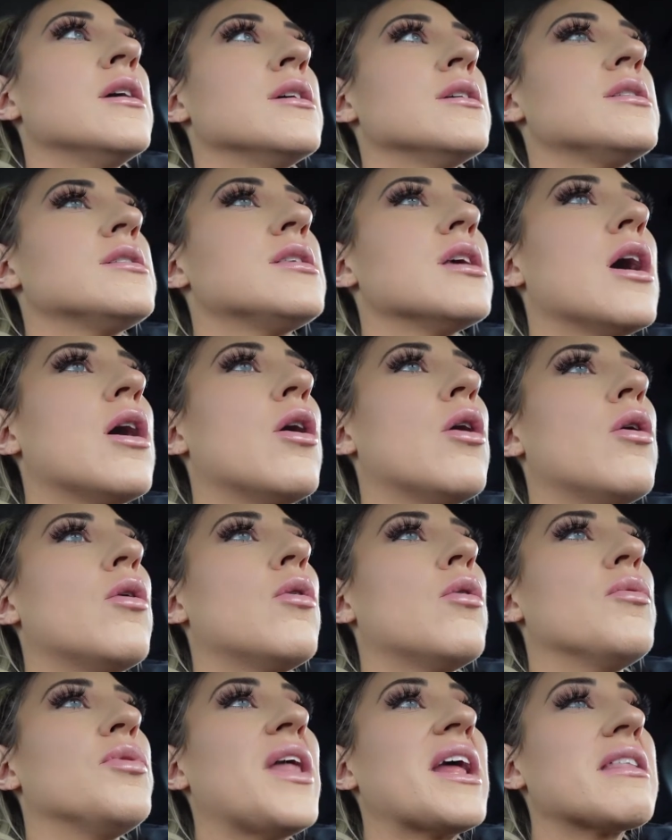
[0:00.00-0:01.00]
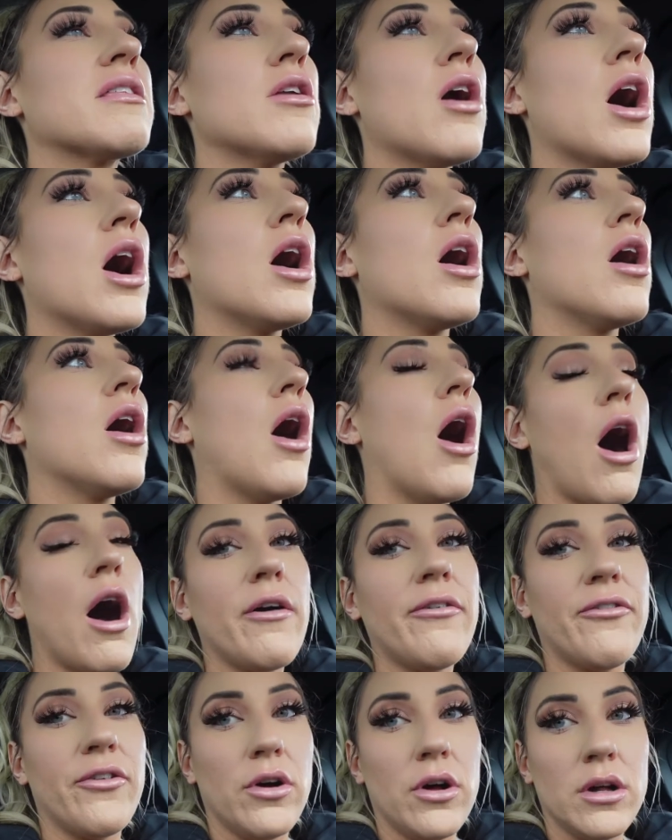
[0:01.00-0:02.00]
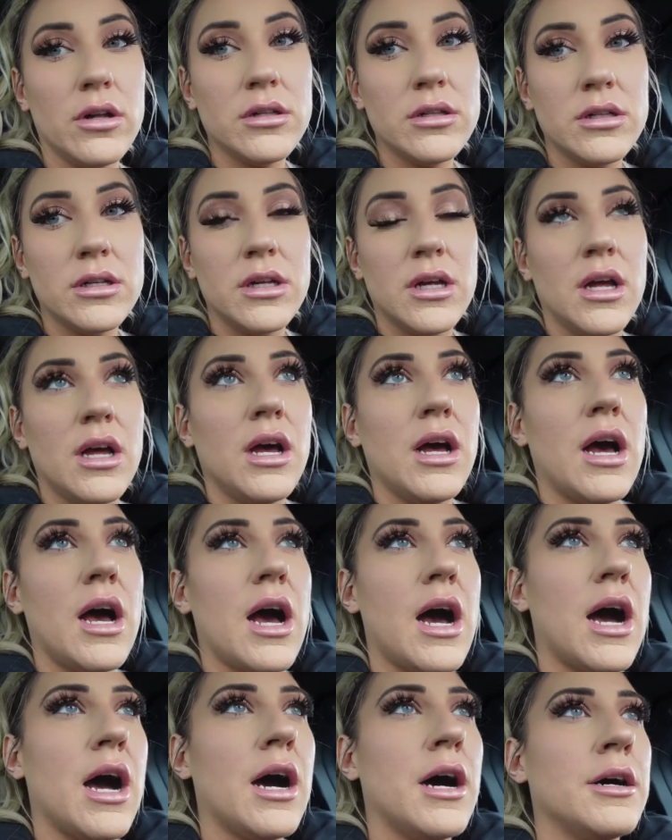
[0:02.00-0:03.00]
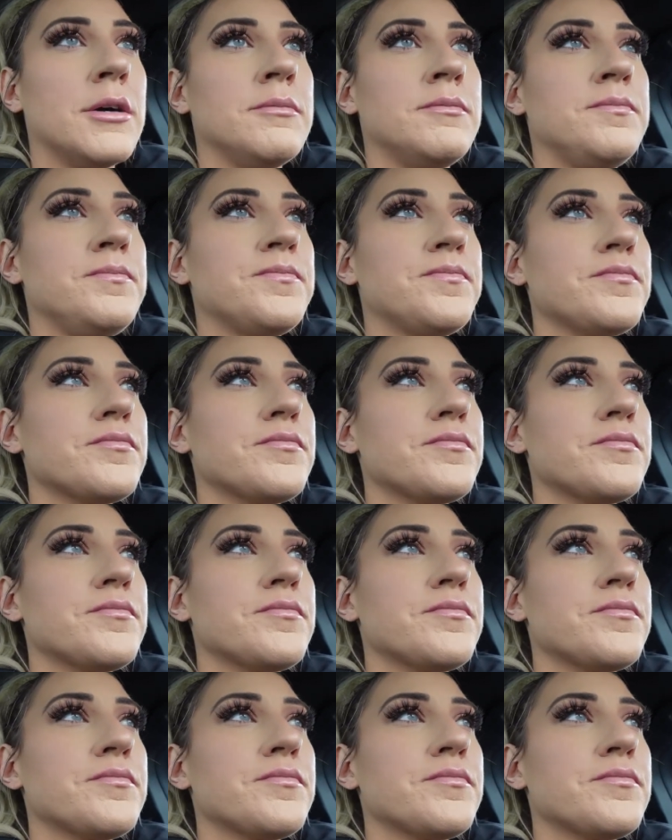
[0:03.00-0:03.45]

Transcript: So, that's not awful. Um,